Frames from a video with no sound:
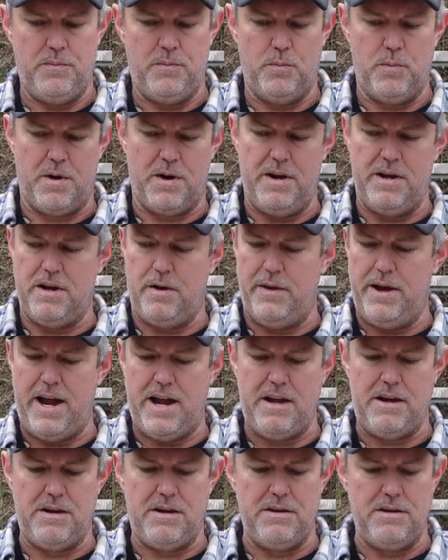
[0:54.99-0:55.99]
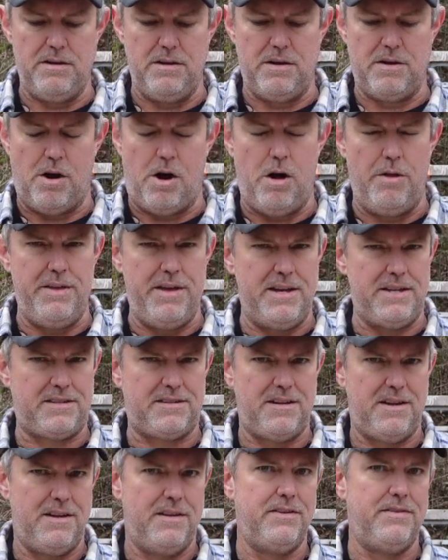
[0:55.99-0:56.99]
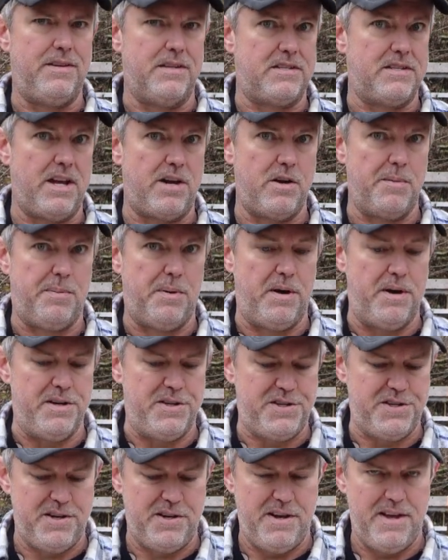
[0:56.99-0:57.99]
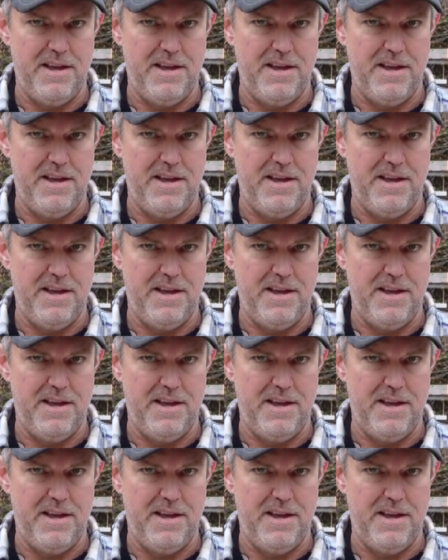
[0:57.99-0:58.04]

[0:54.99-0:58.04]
We're going to go ahead and call this the center punch.